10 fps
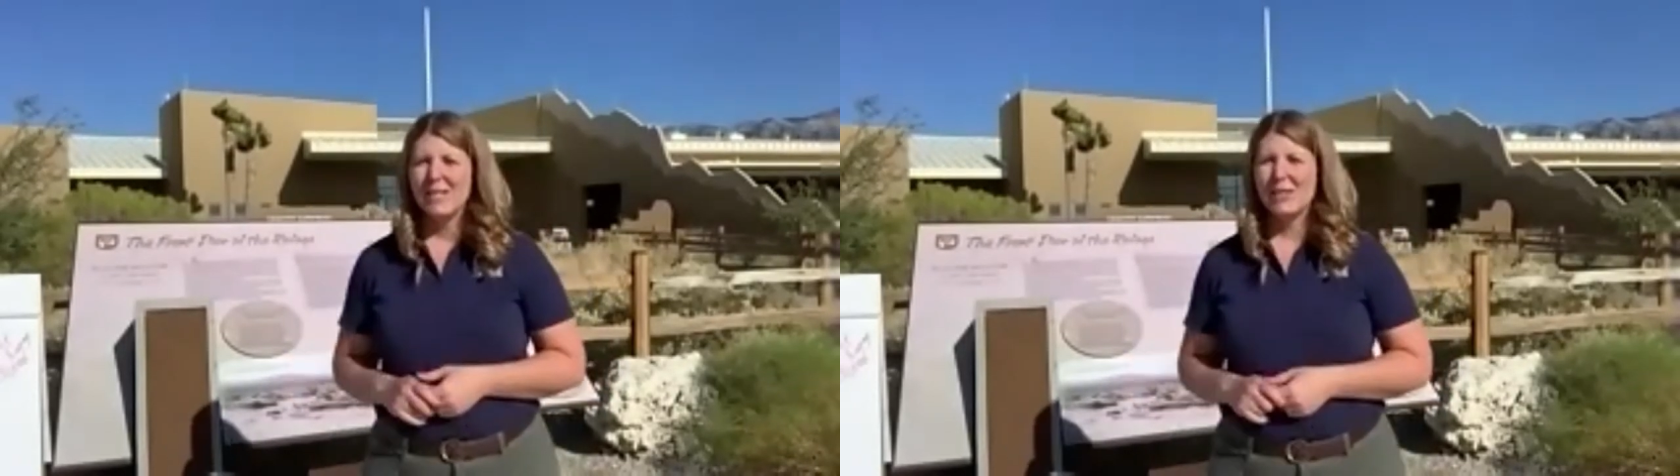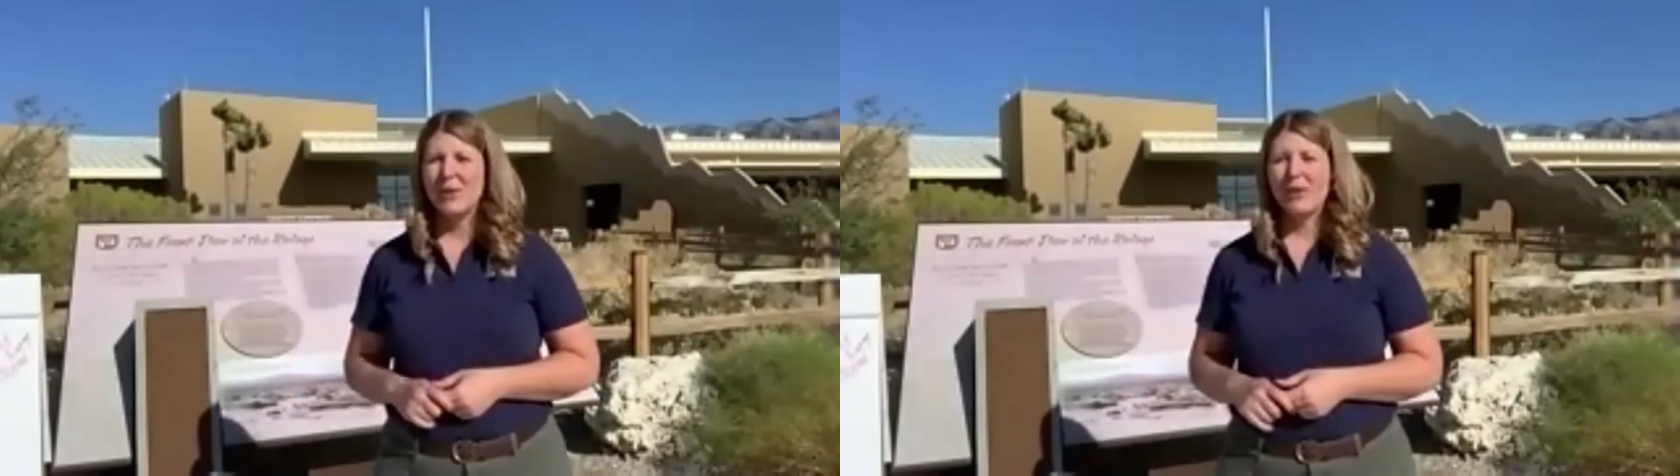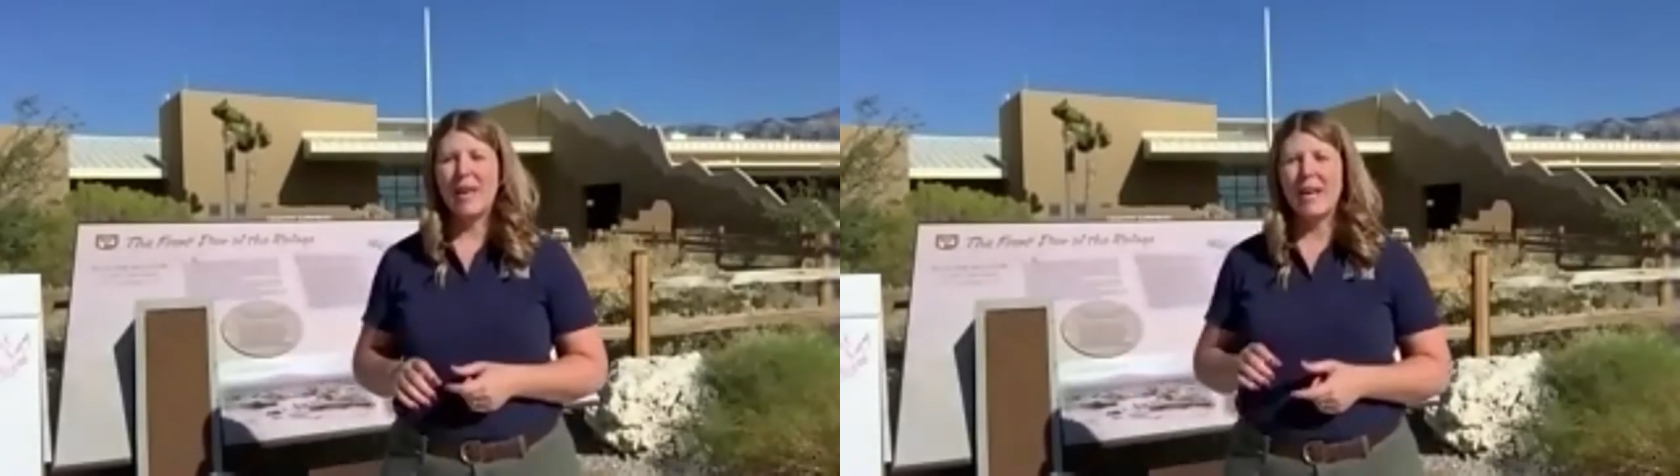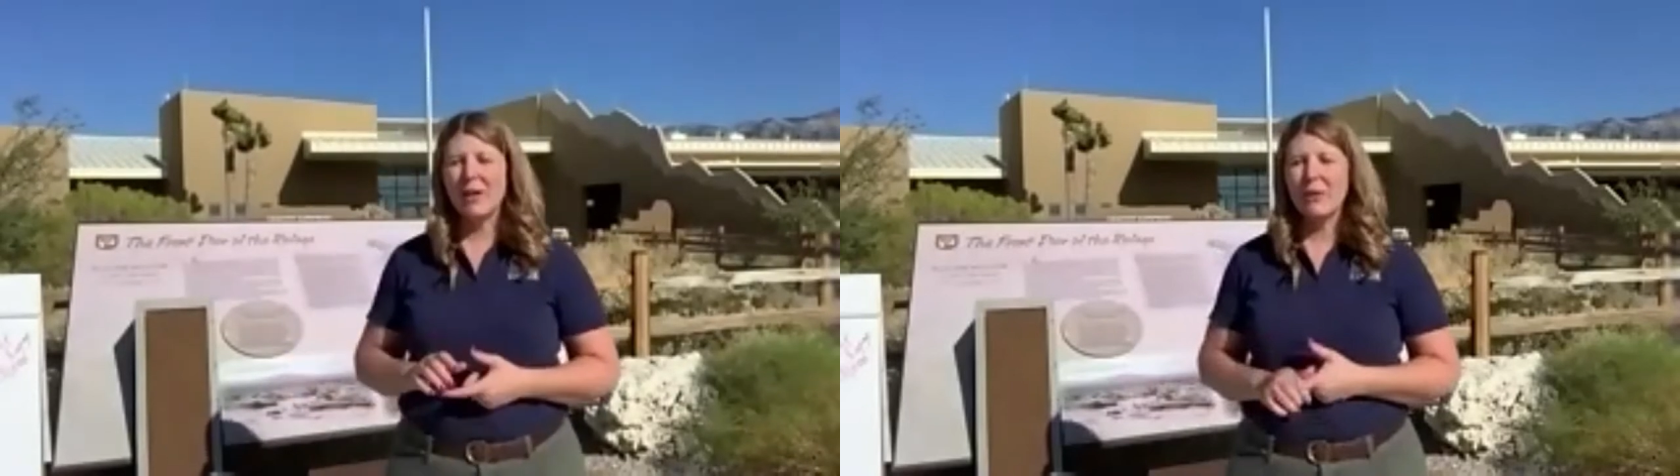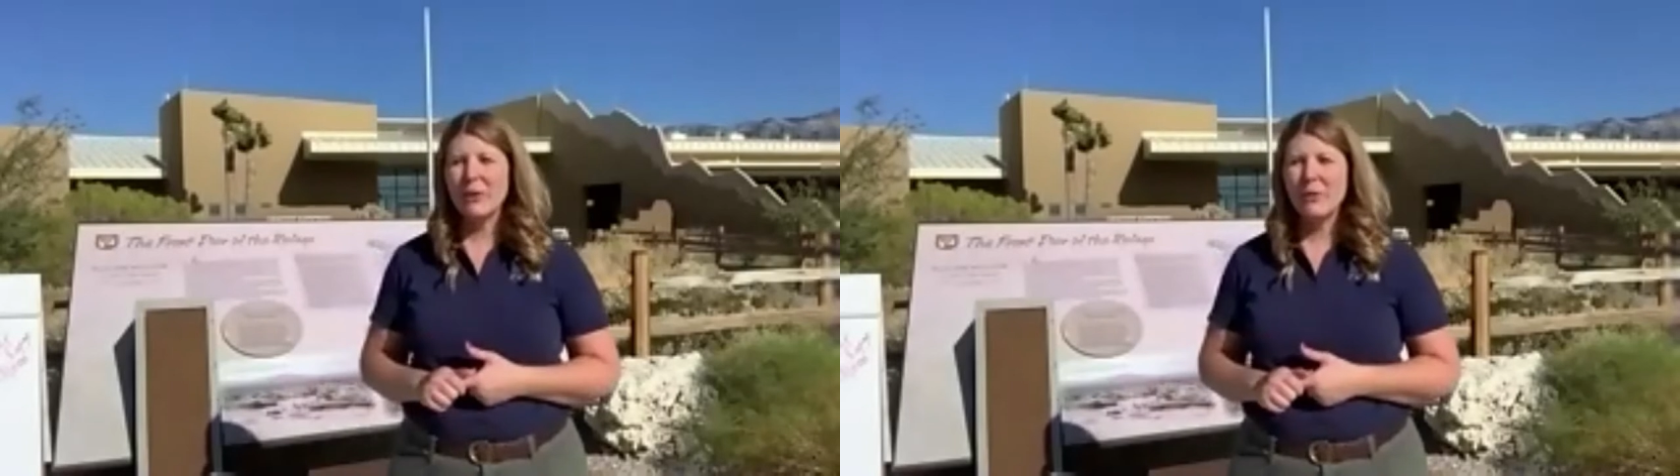so
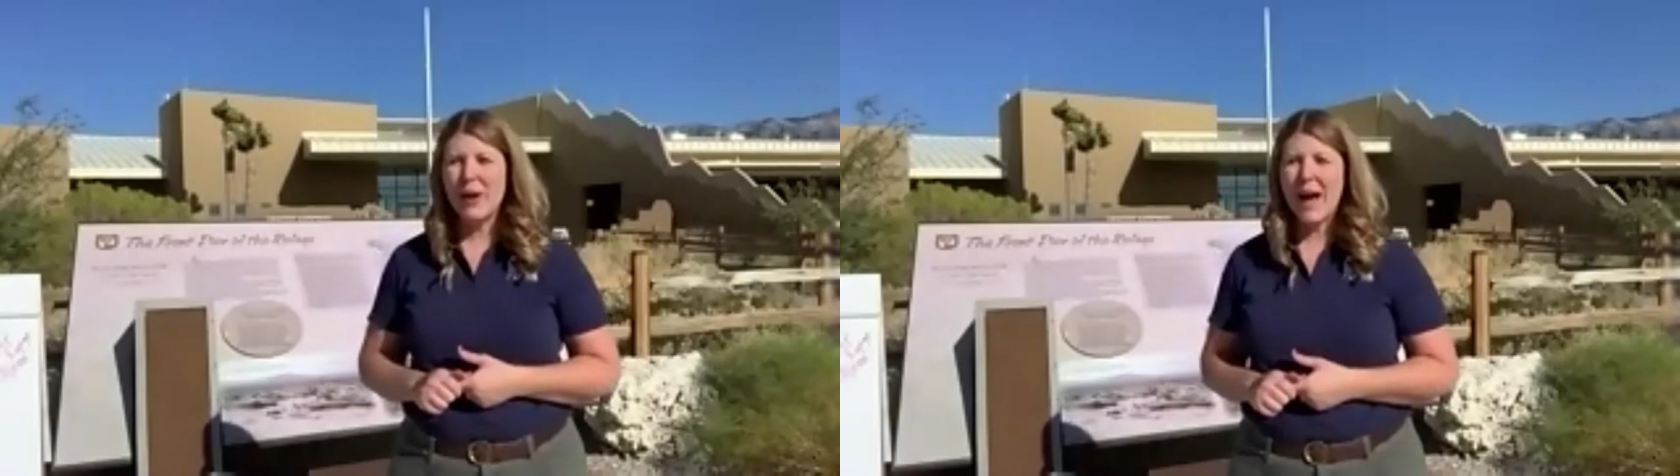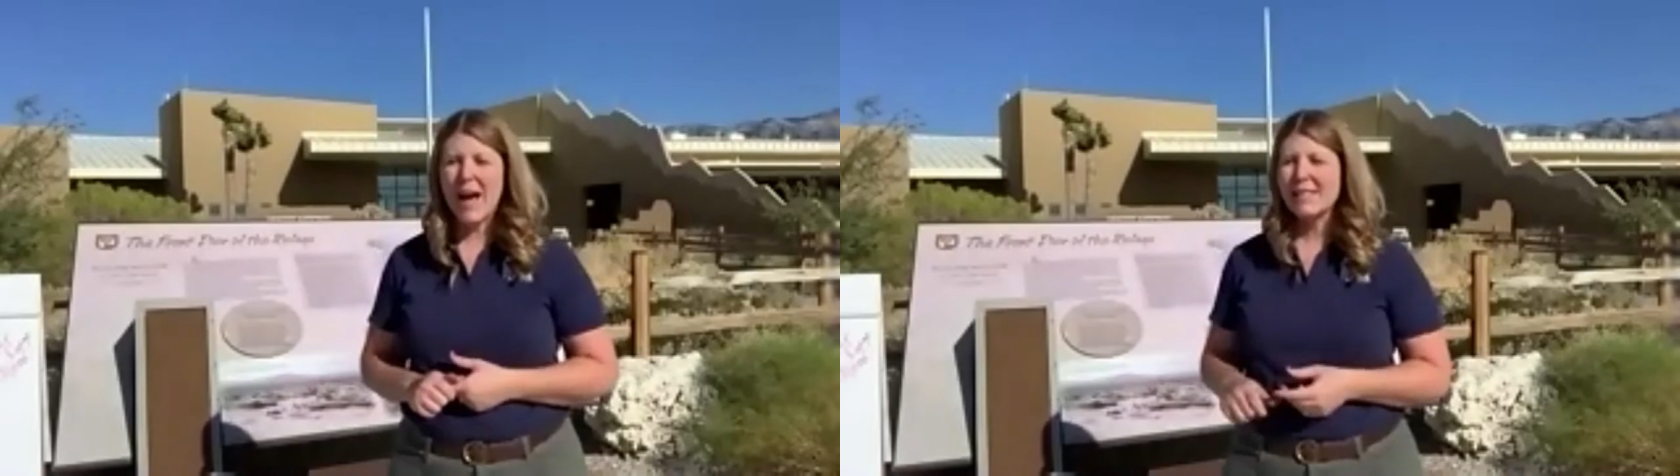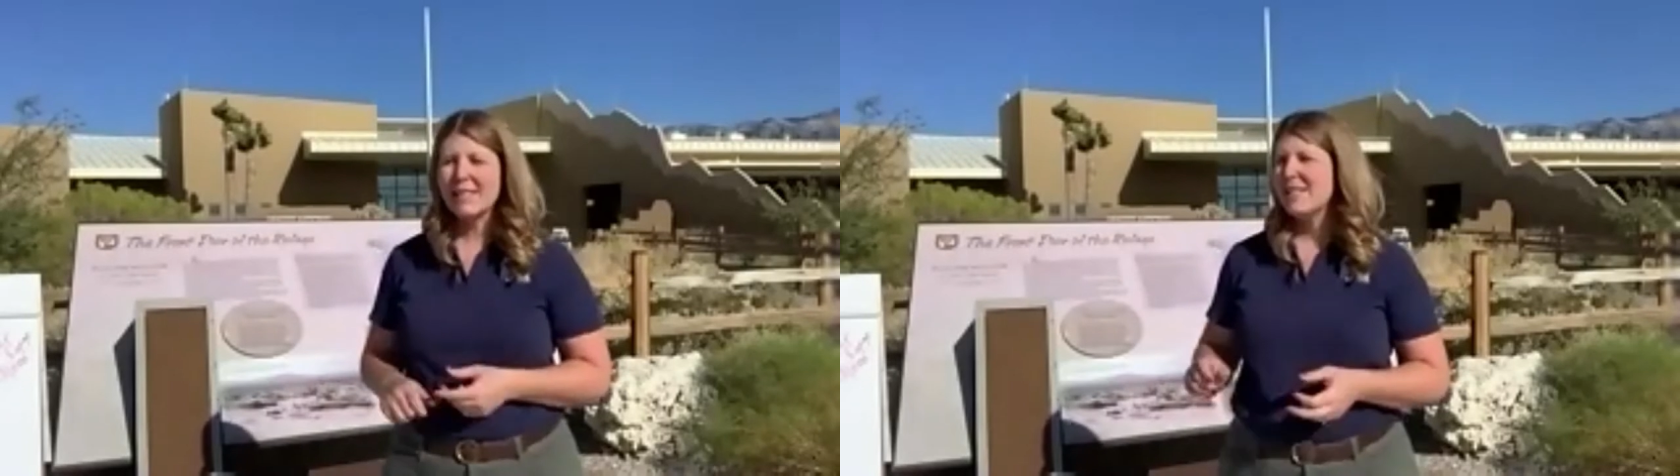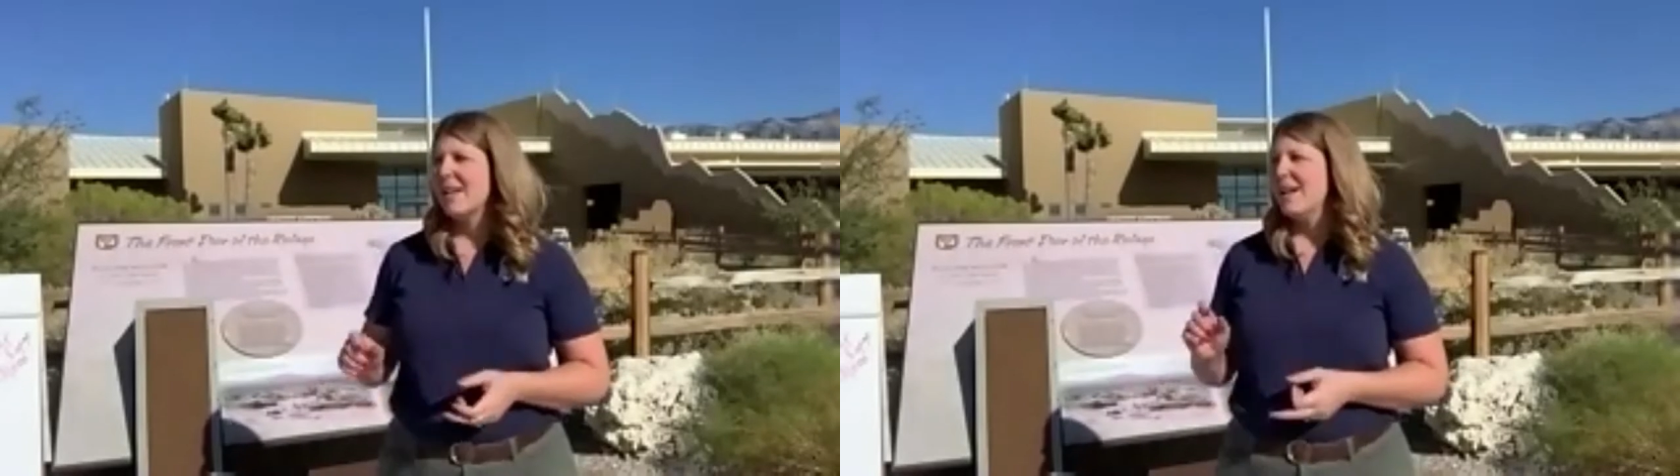kangaroo rats,